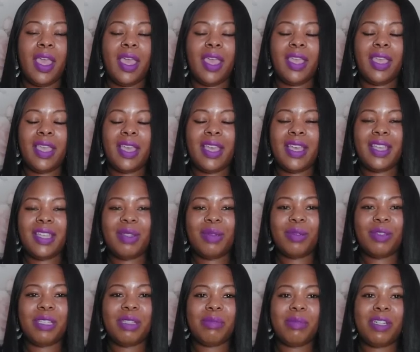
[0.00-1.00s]
Hey guys,
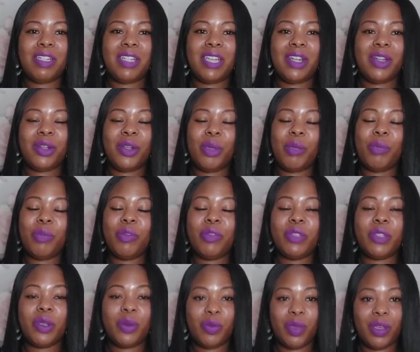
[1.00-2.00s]
welcome to my channel. Hope you're
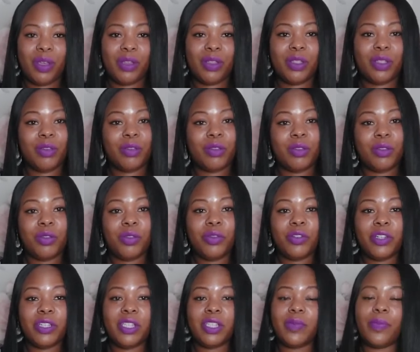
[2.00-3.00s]
doing well. So
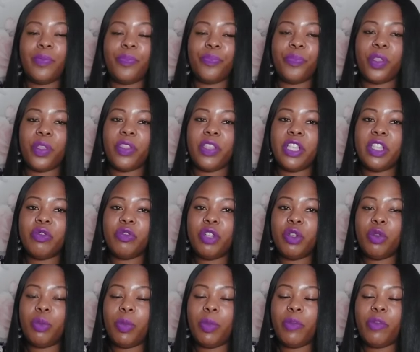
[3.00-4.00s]
Taurus, this
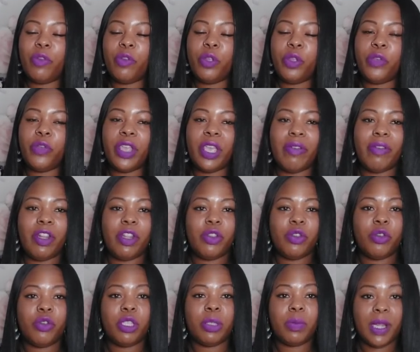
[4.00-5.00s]
reading will be for you if you have any
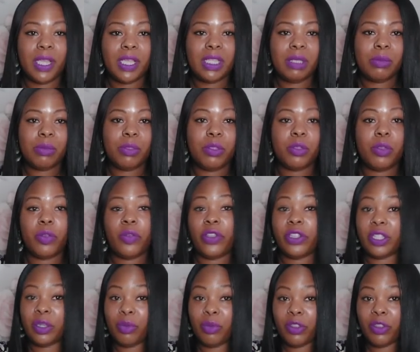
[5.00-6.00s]
Taurus placements or if
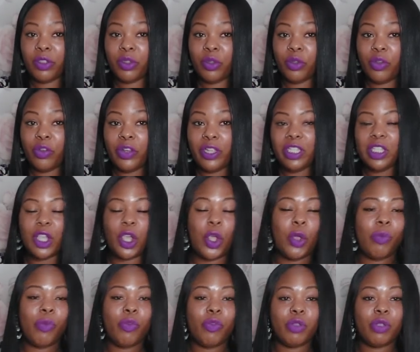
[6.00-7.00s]
you're dealing with Taurus. I
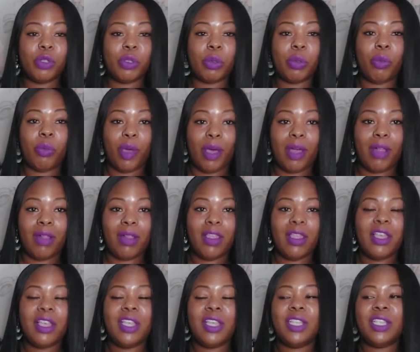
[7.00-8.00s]
hope you're doing well.
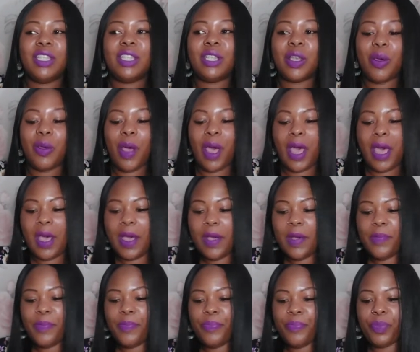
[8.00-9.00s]
So
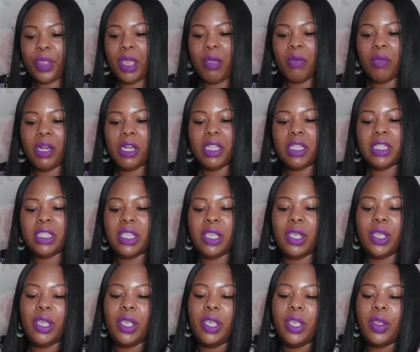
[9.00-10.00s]
I'm gonna
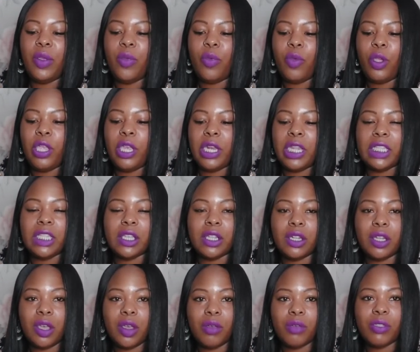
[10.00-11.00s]
see what you need to
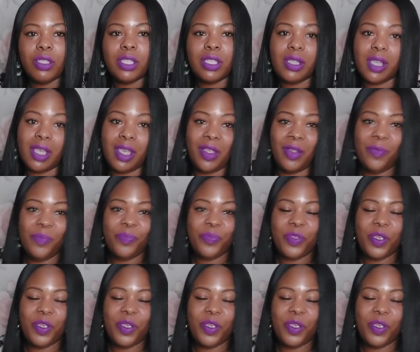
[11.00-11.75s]
know today.